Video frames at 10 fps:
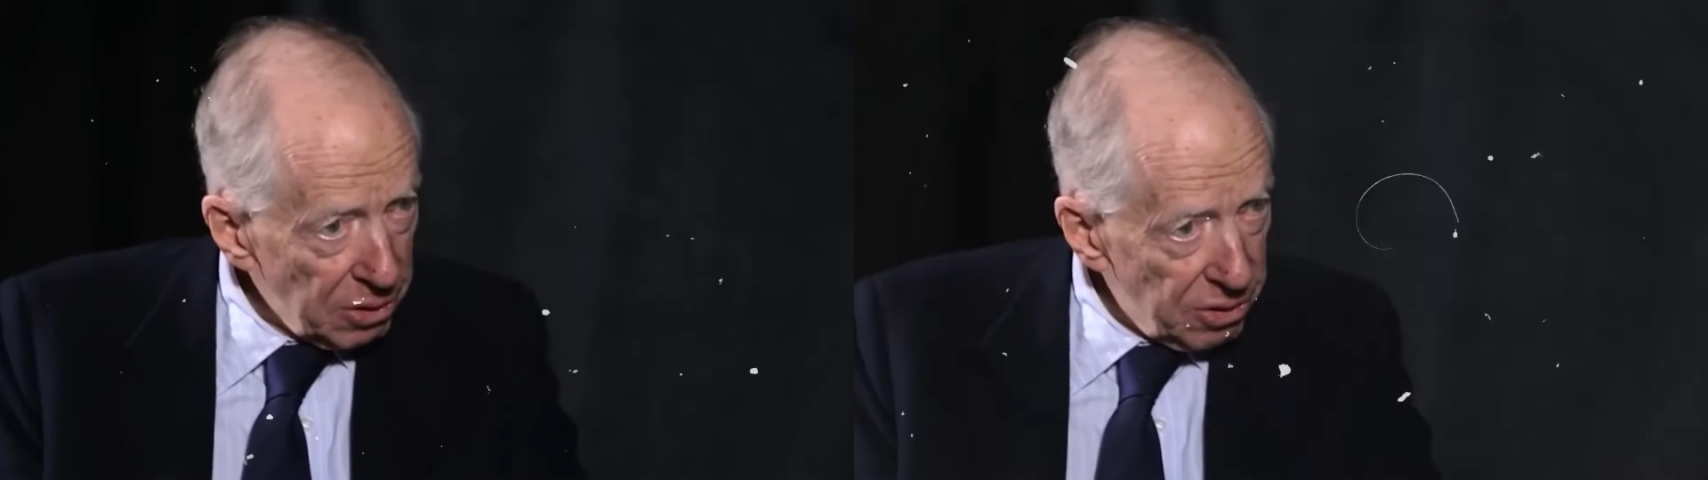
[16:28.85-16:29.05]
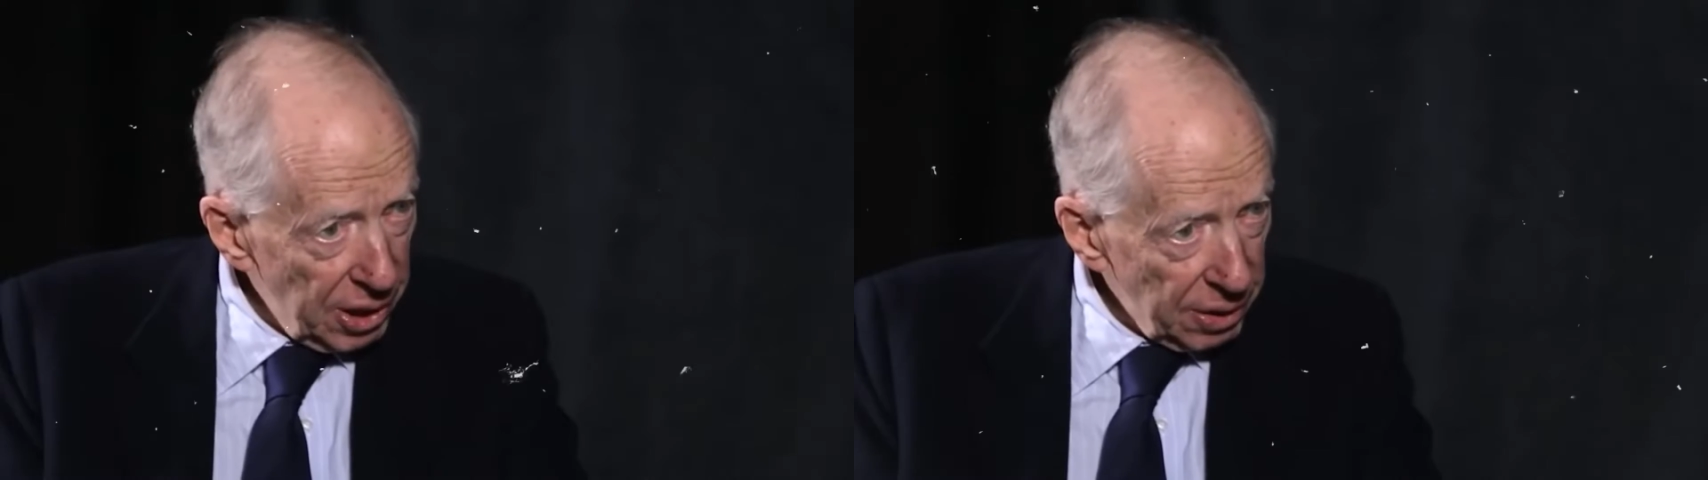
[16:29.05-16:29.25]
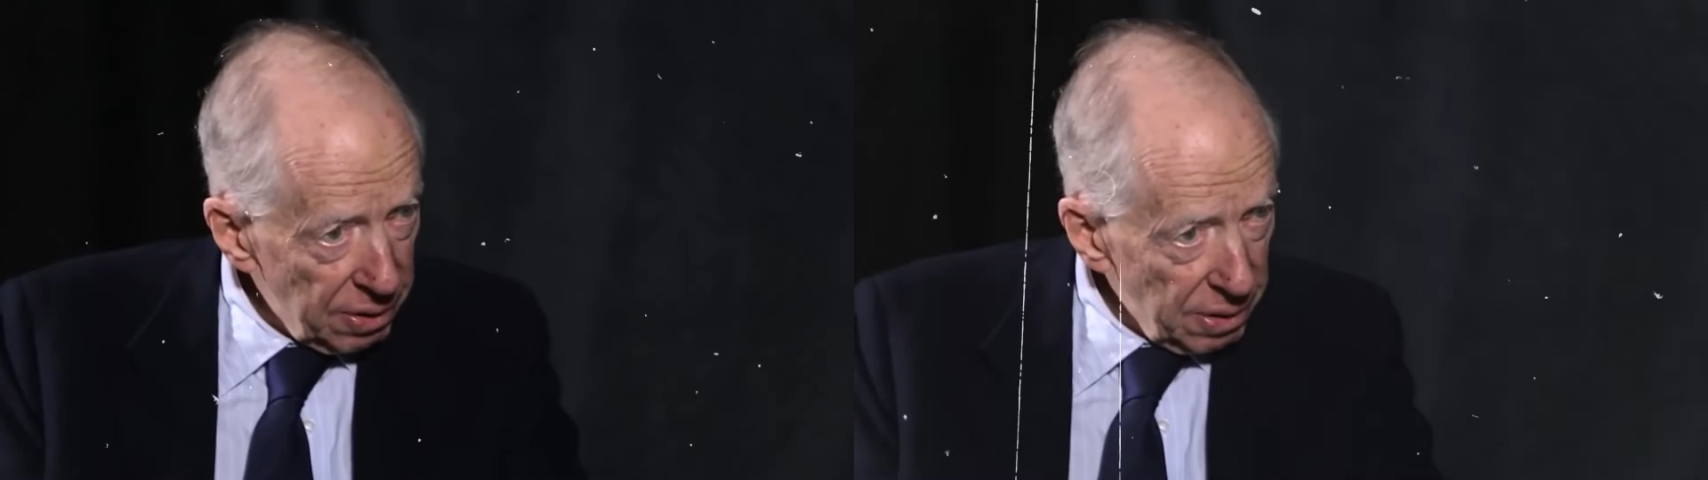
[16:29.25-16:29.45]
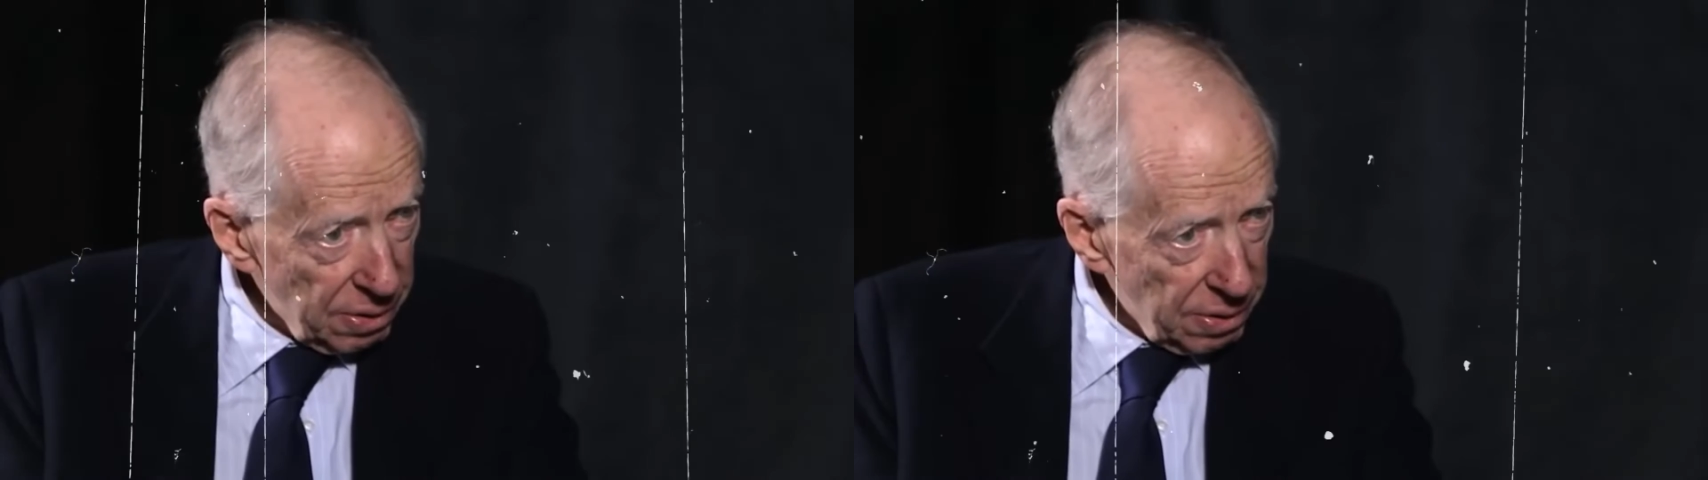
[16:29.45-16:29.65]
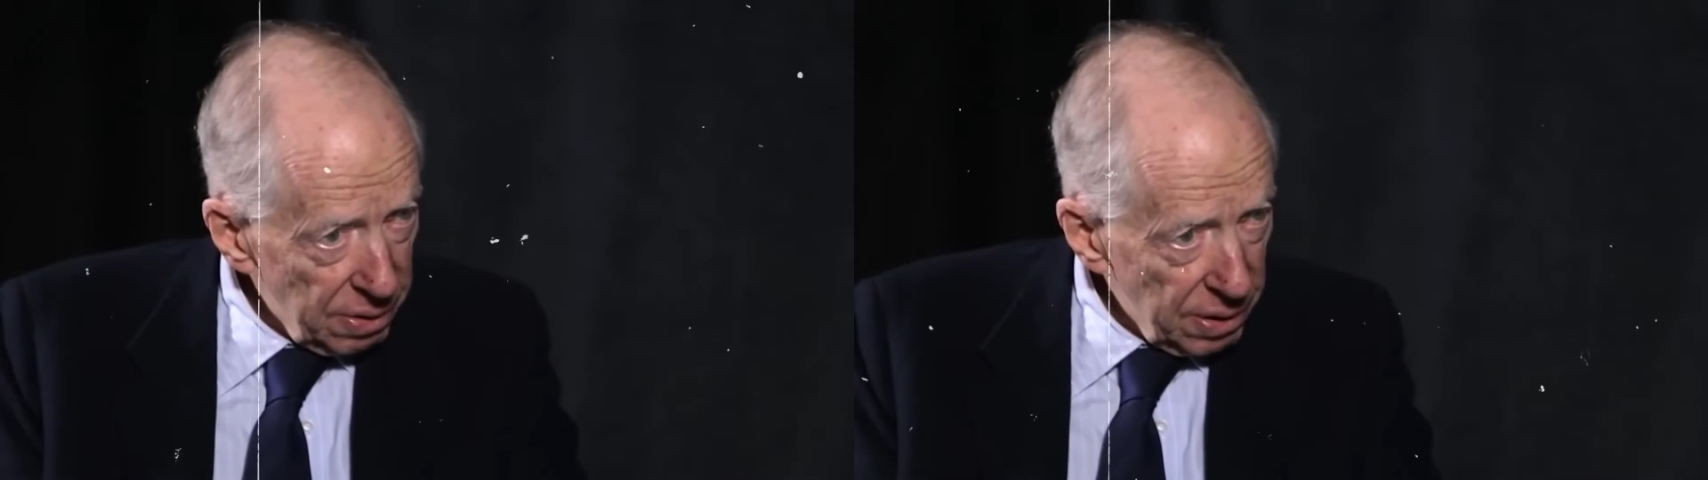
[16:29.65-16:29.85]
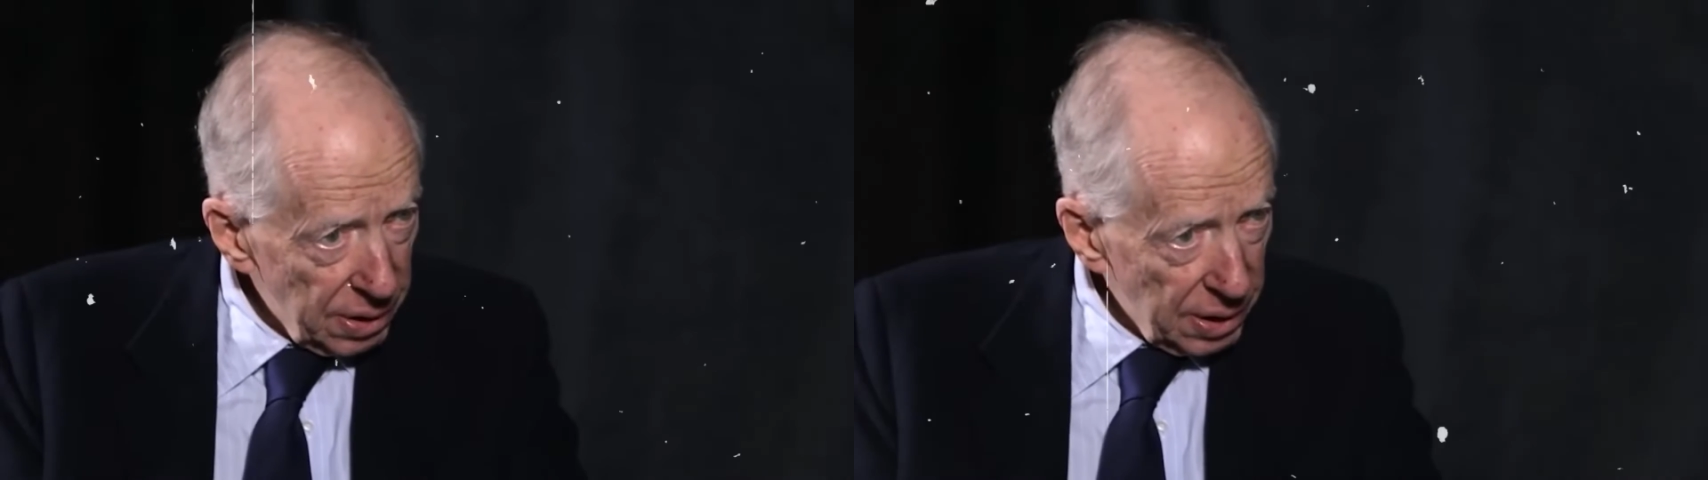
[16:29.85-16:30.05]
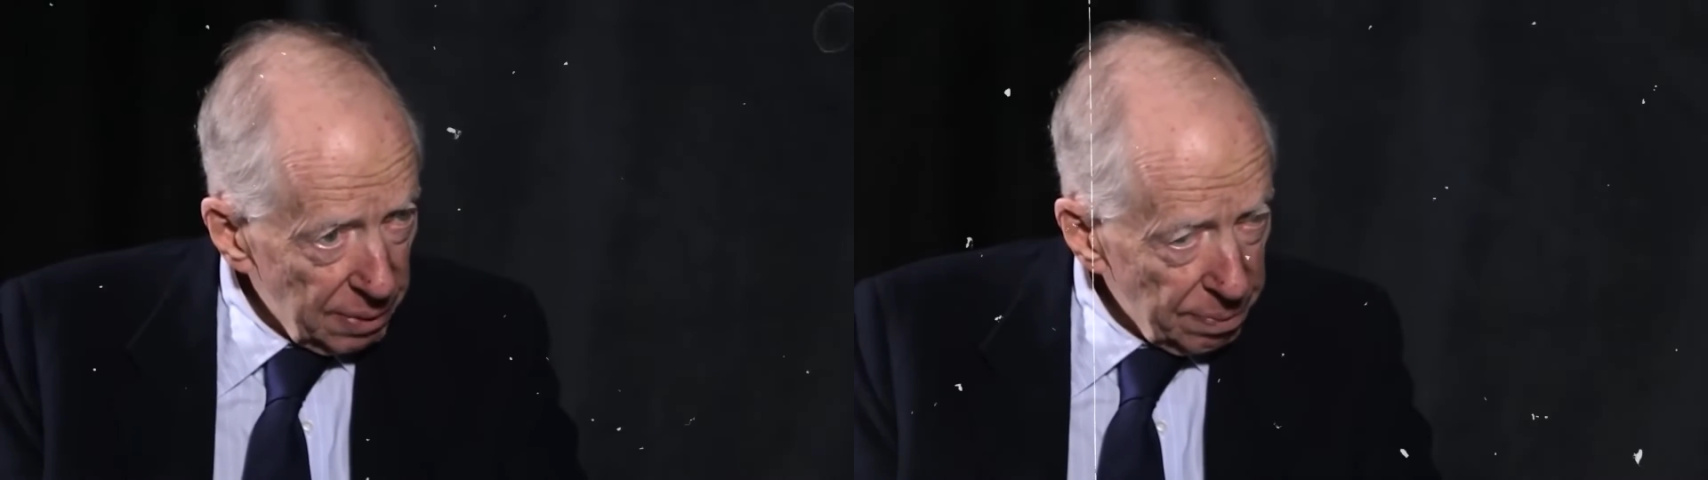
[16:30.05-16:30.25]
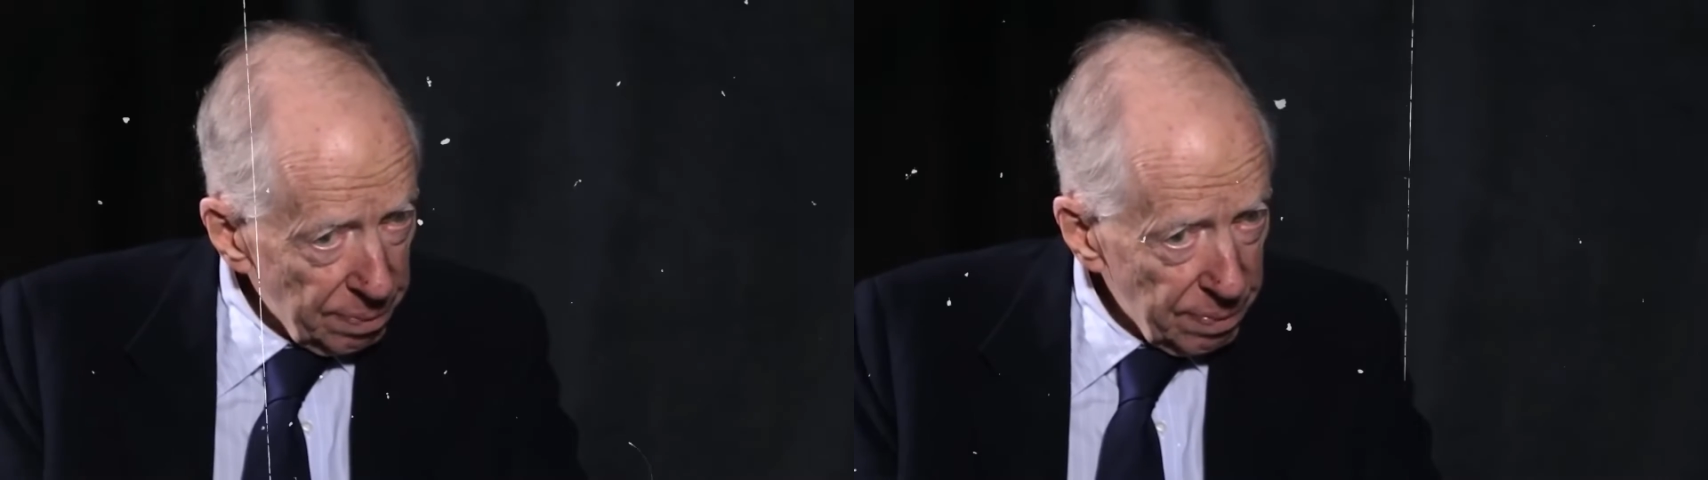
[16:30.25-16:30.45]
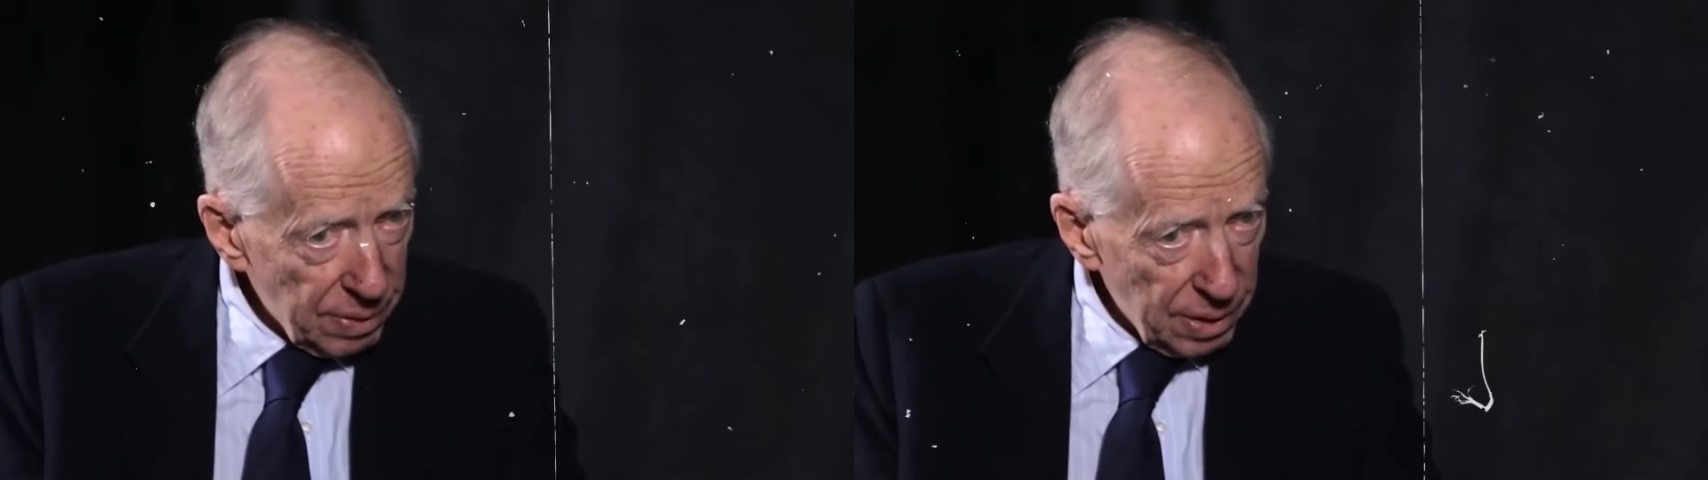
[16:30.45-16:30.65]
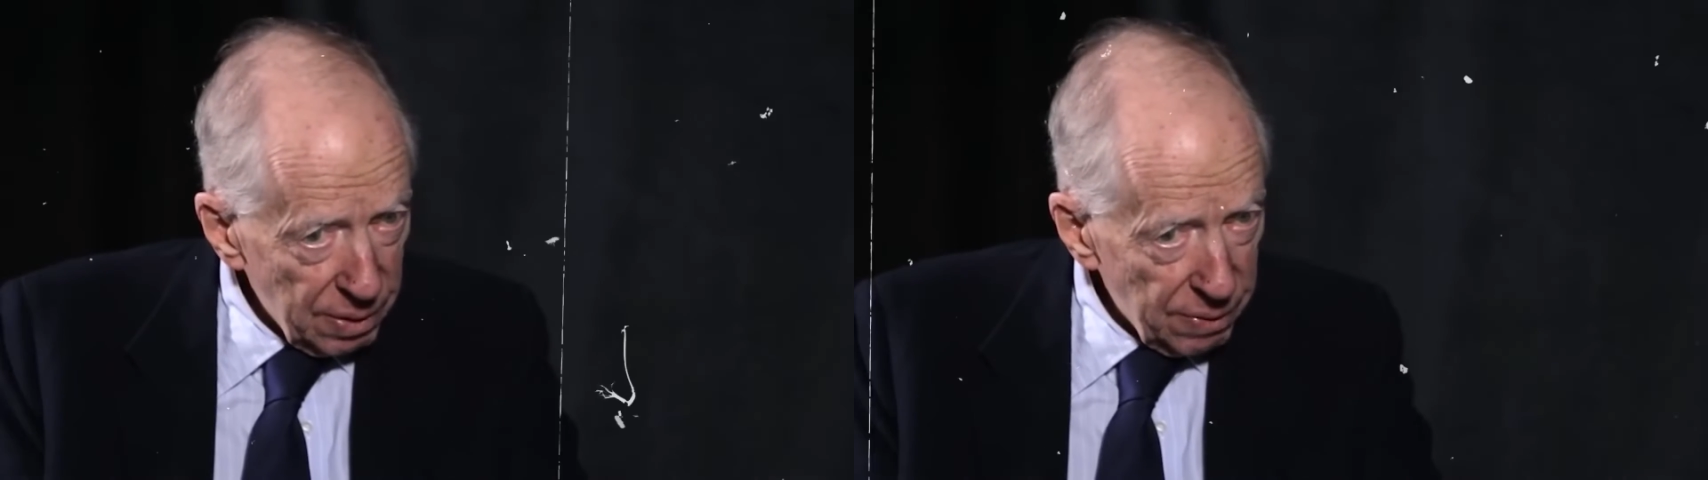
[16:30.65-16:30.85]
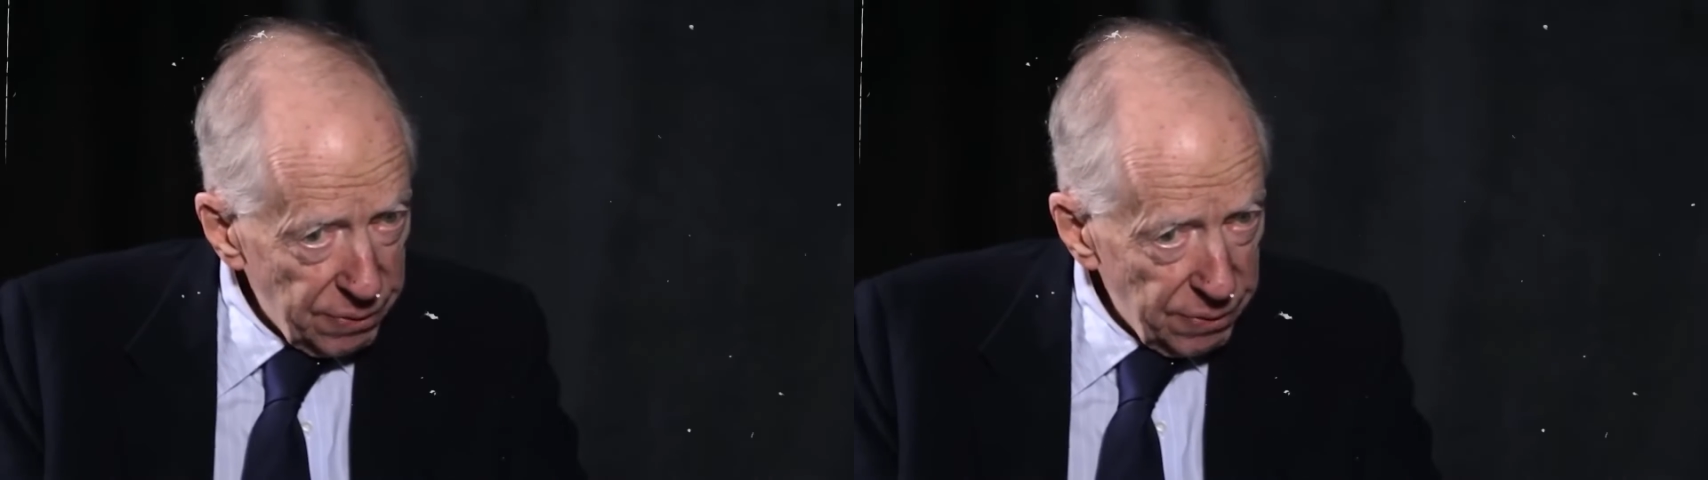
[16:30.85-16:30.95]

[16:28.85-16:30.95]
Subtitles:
not everyone was happy about this.